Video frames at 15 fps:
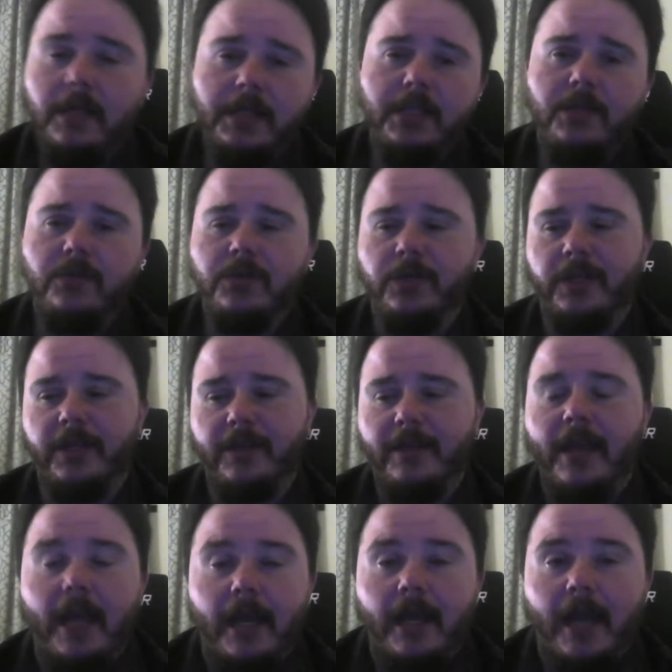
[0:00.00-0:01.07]
nothing usually
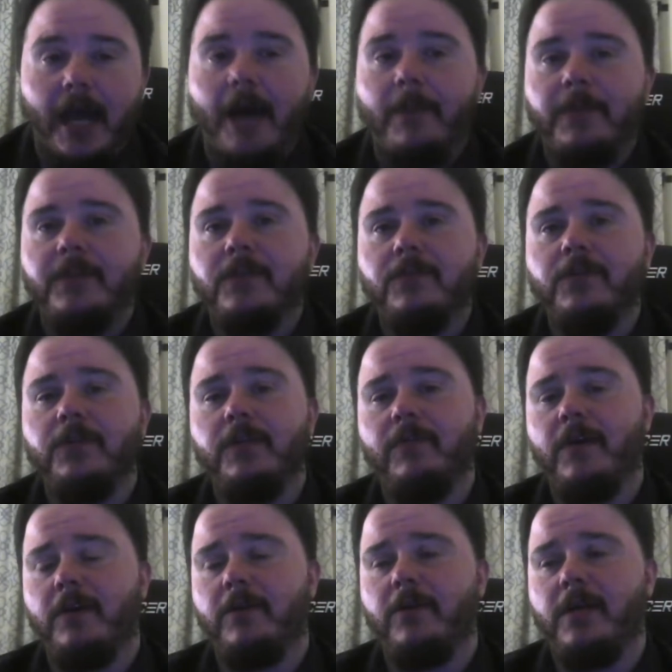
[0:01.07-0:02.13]
happens when
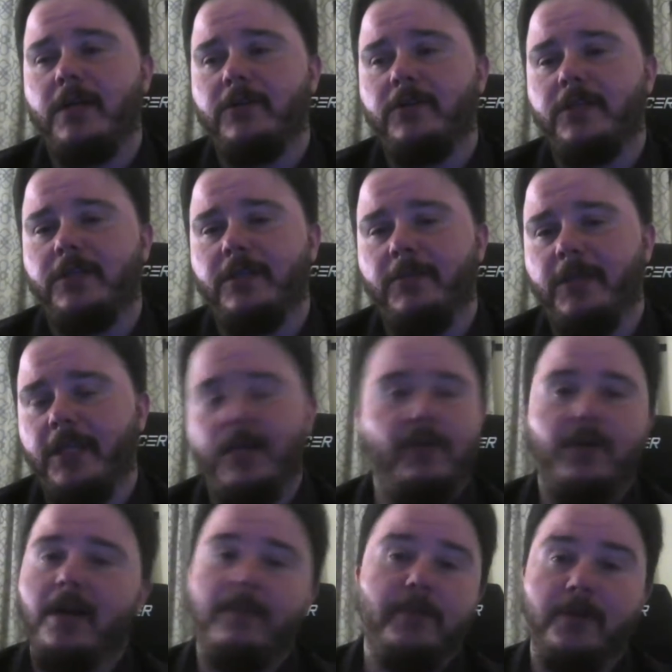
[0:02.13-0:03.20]
you give out your address. I mean,
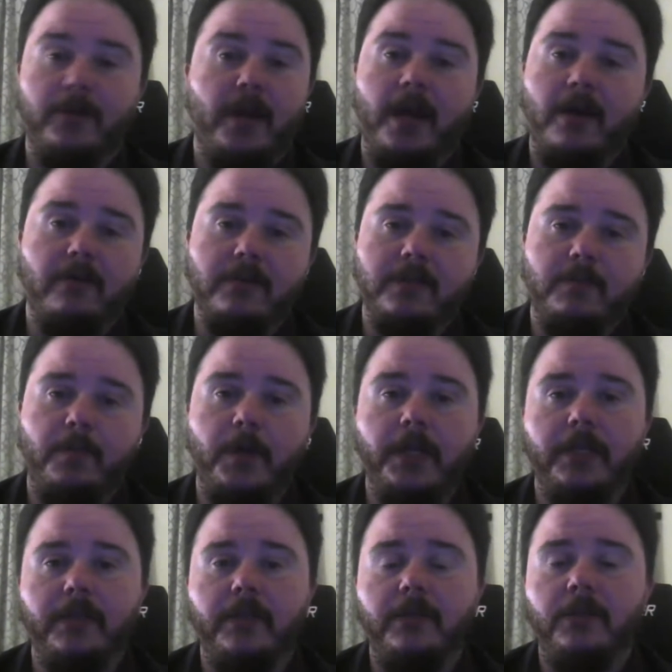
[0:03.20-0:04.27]
they don't come to your house,
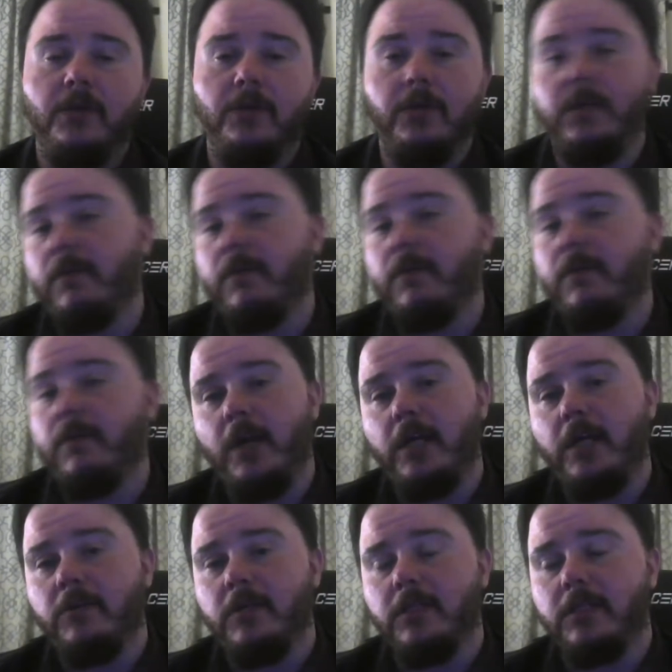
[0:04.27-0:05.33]
but you know, you give out
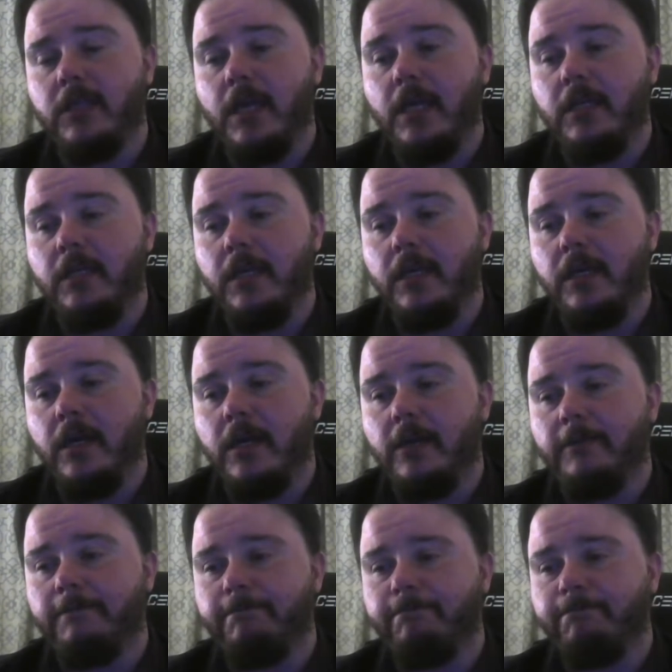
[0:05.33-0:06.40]
your address and they
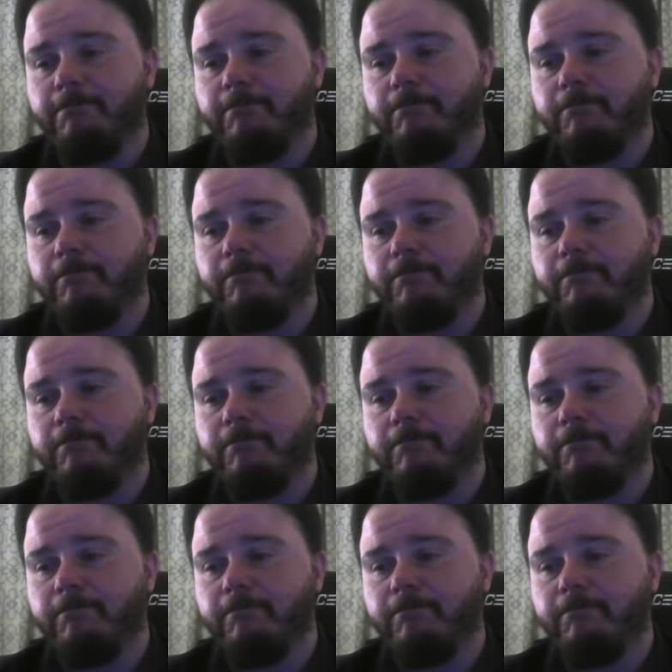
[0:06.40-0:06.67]
um,